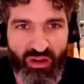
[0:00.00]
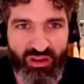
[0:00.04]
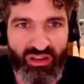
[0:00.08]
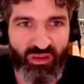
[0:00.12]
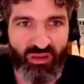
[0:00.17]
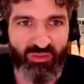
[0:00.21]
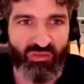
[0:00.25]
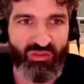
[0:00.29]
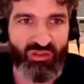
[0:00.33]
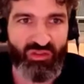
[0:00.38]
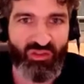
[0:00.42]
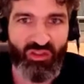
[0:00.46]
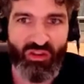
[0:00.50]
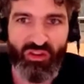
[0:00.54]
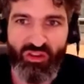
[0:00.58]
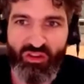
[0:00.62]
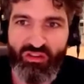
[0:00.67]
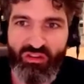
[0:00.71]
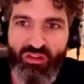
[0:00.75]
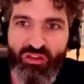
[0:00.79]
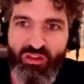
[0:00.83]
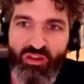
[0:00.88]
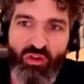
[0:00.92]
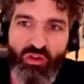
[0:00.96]
Welcome to the
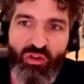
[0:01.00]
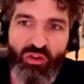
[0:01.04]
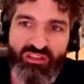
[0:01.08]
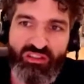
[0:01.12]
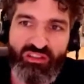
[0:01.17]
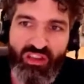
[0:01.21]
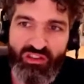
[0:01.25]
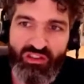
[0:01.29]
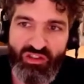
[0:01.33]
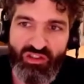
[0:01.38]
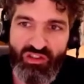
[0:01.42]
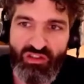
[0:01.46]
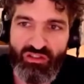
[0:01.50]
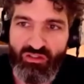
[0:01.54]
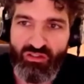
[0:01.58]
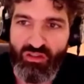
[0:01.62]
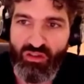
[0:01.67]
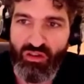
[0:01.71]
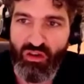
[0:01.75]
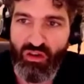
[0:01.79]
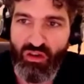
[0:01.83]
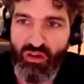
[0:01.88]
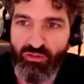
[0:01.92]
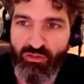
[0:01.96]
concluding
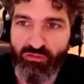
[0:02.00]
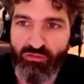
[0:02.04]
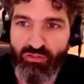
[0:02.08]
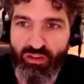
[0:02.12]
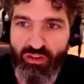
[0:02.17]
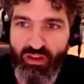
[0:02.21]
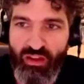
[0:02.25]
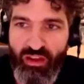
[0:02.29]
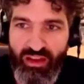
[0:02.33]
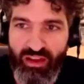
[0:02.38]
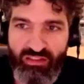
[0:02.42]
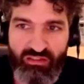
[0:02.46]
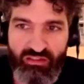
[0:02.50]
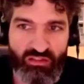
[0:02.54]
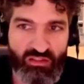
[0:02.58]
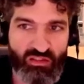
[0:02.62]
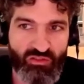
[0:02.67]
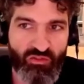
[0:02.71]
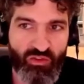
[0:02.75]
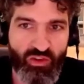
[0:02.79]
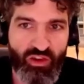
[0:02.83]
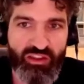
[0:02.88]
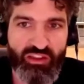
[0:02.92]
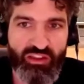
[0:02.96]
session of Alliances
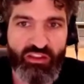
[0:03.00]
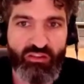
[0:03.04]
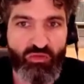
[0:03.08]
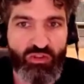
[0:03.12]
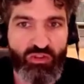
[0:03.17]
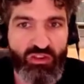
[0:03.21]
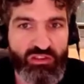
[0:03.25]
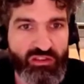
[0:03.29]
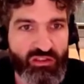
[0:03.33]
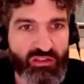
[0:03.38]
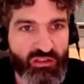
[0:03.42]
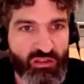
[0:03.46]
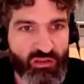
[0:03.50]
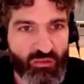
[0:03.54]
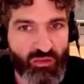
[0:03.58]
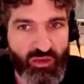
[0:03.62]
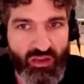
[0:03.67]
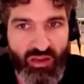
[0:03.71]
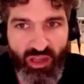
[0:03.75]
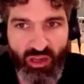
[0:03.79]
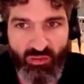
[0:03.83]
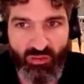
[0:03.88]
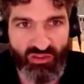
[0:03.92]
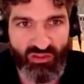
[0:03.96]
for Art at Risk.
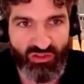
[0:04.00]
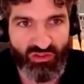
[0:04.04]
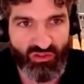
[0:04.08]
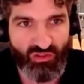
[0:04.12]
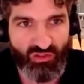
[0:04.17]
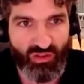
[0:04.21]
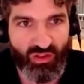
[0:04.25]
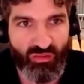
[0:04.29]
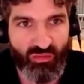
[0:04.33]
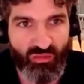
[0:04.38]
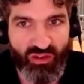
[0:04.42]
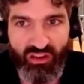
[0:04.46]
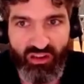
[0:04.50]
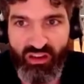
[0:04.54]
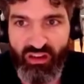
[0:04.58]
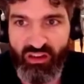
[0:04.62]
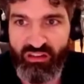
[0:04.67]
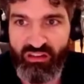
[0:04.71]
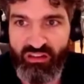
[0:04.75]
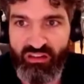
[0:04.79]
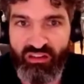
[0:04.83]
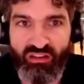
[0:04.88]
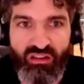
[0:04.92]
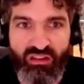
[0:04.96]
My name is Julian
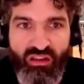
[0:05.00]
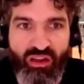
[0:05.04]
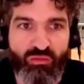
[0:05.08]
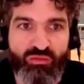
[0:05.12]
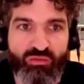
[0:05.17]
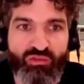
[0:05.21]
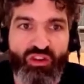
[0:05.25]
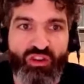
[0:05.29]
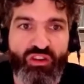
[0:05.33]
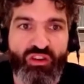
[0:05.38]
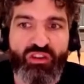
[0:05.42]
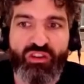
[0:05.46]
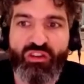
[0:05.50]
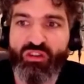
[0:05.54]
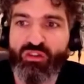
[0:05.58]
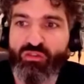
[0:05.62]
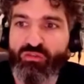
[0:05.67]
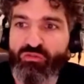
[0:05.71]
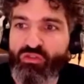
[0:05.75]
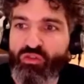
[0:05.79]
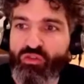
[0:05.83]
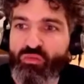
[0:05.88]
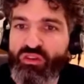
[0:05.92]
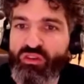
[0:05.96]
McCarty. I'm joining you
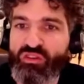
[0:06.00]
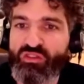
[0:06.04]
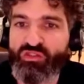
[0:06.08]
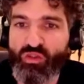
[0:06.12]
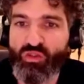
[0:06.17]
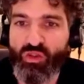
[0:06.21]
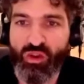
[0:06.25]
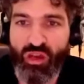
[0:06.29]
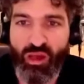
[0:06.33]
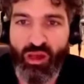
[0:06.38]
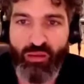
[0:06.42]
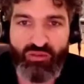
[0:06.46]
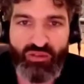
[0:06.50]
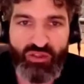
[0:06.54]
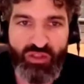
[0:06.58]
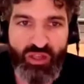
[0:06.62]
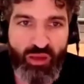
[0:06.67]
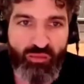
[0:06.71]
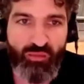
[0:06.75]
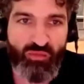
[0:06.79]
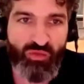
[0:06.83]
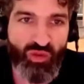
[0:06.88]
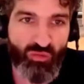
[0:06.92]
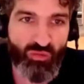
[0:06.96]
from my studio in
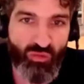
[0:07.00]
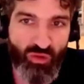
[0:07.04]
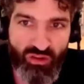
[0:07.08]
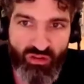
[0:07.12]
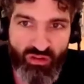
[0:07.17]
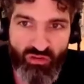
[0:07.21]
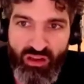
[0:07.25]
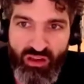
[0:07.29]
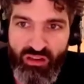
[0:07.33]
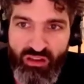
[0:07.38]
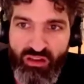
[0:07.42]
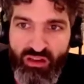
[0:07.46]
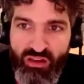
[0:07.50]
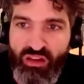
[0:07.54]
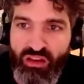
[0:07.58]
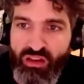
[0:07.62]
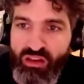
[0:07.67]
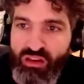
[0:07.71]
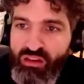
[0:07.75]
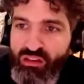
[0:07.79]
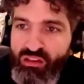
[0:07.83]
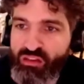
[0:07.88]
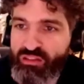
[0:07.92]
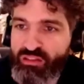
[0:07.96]
Amsterdam to moderate
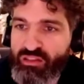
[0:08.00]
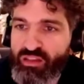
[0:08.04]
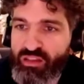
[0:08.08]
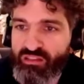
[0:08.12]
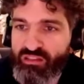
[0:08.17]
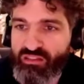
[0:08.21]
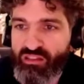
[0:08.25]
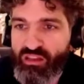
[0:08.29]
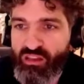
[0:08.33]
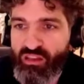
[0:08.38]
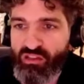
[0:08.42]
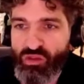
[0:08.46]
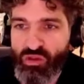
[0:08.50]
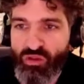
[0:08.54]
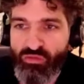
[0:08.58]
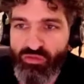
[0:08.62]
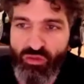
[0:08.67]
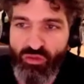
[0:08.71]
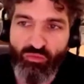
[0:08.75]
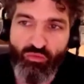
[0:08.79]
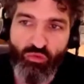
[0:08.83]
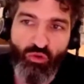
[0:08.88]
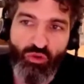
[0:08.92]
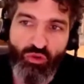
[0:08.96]
this last session
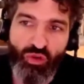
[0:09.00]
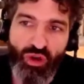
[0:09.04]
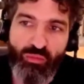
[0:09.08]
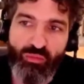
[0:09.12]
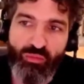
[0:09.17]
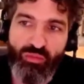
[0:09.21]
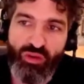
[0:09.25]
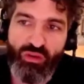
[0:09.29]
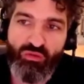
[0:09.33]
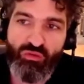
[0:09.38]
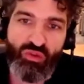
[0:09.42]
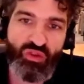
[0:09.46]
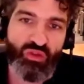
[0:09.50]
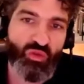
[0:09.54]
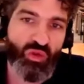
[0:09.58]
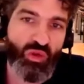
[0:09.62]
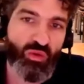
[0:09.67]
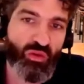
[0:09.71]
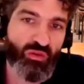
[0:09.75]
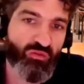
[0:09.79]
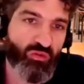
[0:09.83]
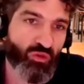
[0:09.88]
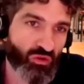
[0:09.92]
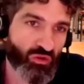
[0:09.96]
of the program, in which
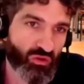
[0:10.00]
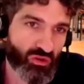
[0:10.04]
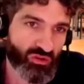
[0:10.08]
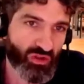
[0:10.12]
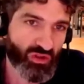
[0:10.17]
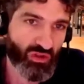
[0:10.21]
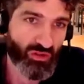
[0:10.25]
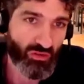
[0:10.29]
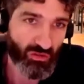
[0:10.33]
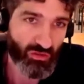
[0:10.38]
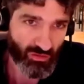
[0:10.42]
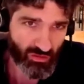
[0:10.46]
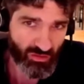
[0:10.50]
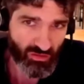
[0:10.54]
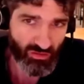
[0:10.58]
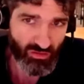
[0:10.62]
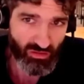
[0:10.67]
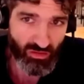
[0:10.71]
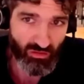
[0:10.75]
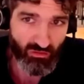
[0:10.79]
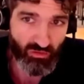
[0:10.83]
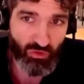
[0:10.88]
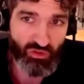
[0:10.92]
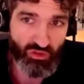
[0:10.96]
we will focus on
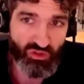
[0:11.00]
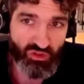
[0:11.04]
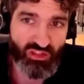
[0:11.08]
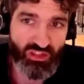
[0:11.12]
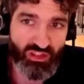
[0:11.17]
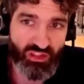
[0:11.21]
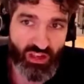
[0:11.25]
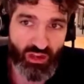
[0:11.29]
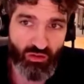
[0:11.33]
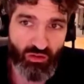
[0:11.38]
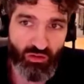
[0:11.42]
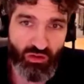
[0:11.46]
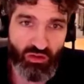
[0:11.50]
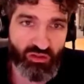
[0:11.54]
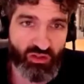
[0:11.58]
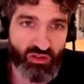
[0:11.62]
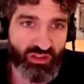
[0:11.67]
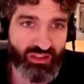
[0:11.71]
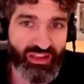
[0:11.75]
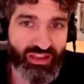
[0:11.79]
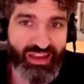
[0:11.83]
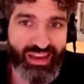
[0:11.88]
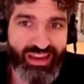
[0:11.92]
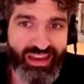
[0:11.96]
future scenarios
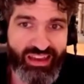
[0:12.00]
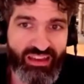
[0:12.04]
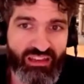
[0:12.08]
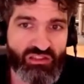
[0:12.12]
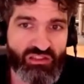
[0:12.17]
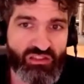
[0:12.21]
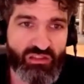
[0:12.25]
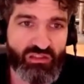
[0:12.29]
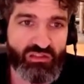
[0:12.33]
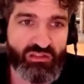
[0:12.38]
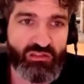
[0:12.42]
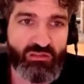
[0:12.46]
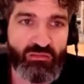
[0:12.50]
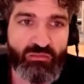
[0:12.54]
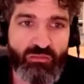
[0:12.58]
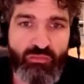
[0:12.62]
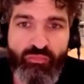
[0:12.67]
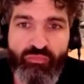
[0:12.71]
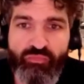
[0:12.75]
and alliances.